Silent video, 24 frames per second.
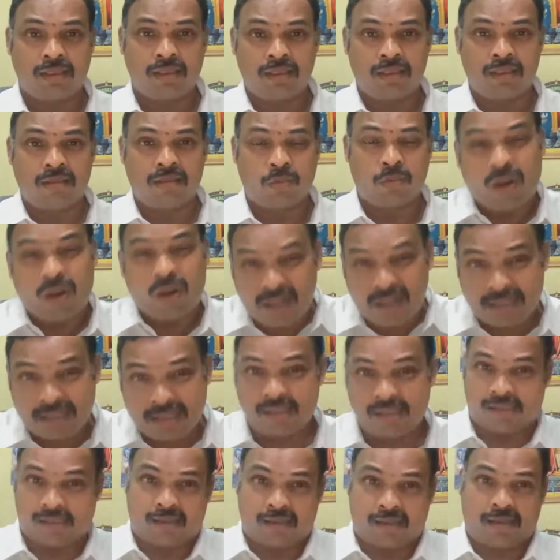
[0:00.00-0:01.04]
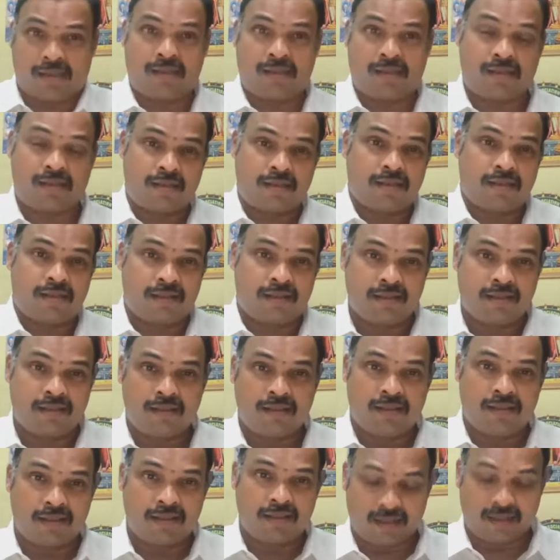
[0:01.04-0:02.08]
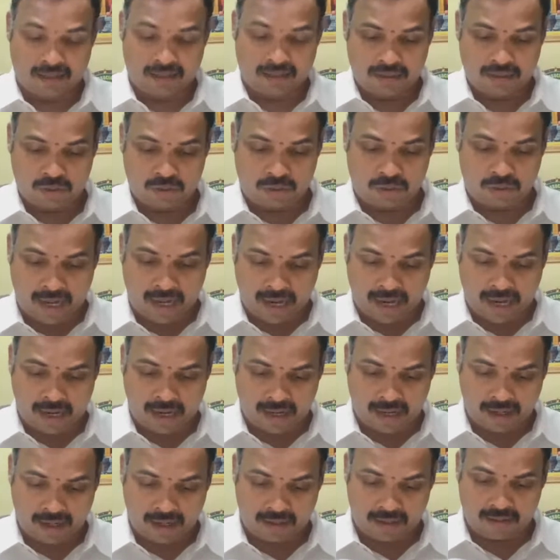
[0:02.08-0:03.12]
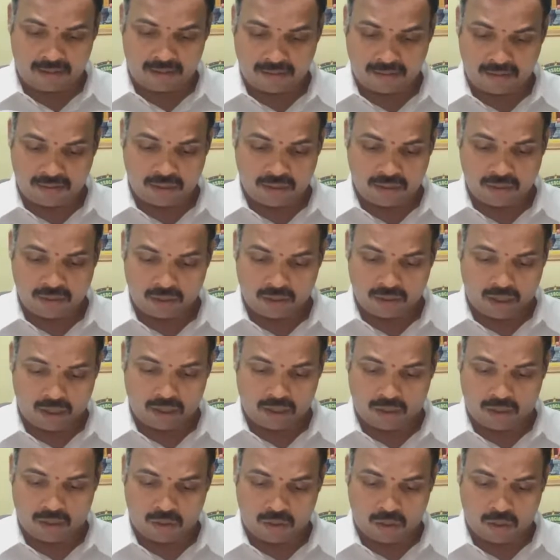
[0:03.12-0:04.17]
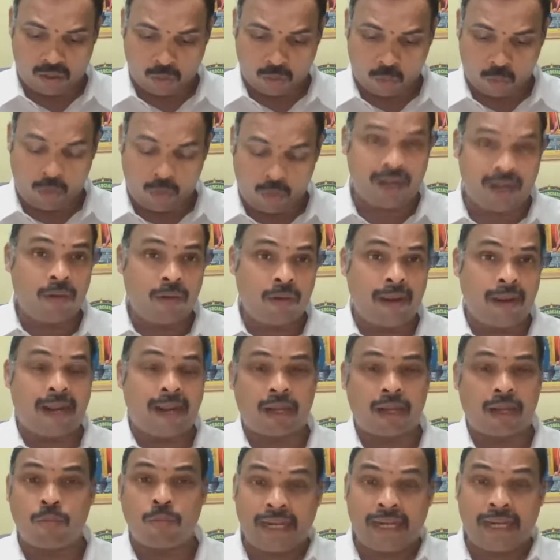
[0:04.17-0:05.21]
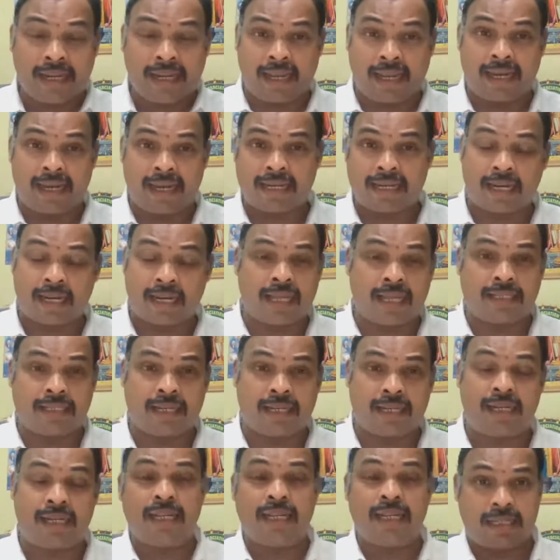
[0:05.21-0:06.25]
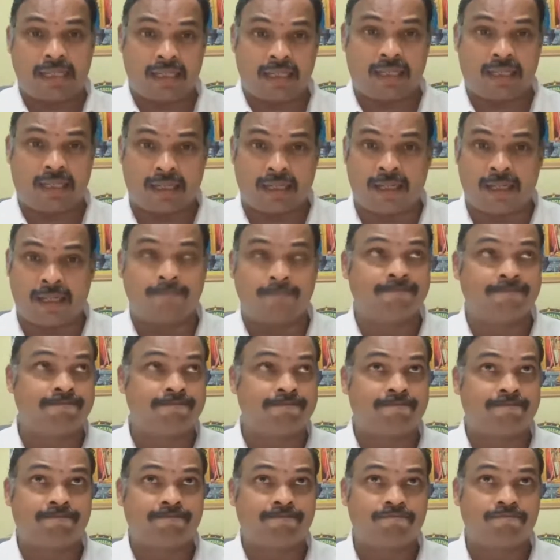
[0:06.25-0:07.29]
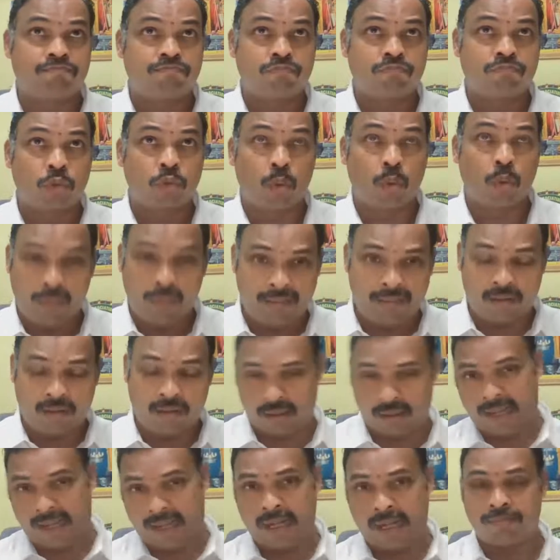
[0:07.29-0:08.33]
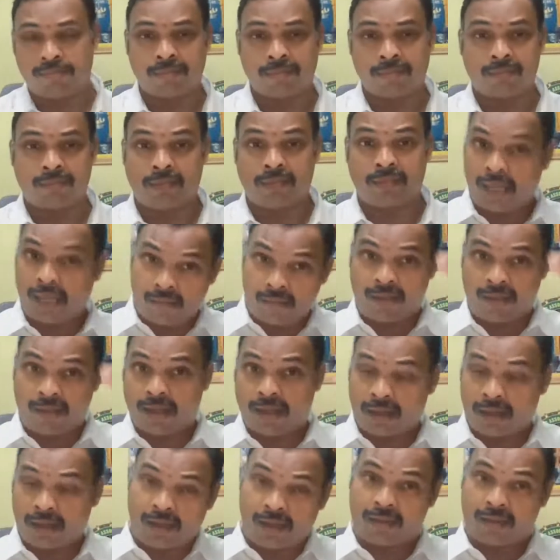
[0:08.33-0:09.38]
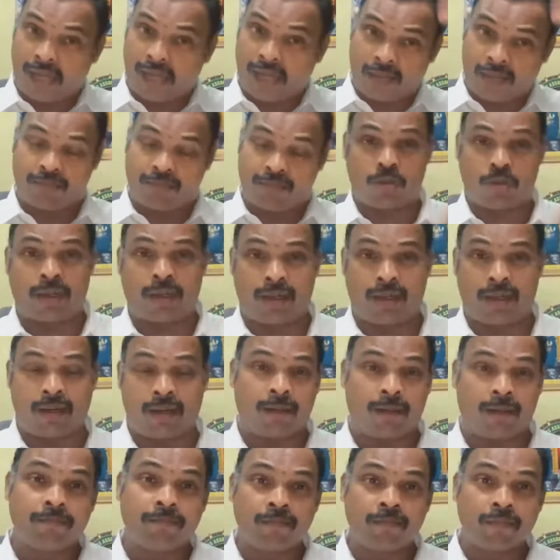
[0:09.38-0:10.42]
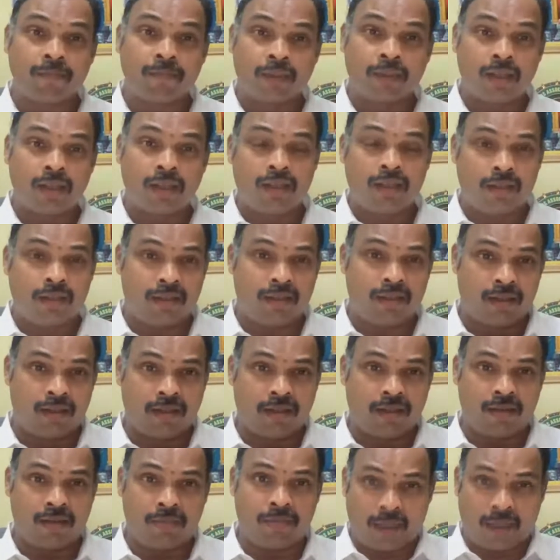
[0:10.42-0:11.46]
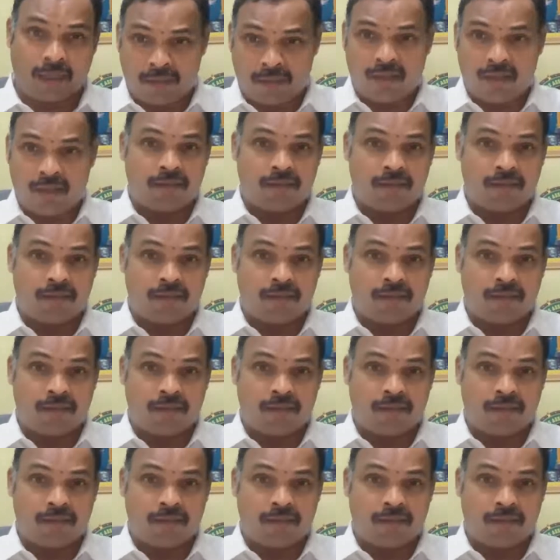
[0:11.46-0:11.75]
What is this? Today, one-way communication as a teacher will not help. There were times when maybe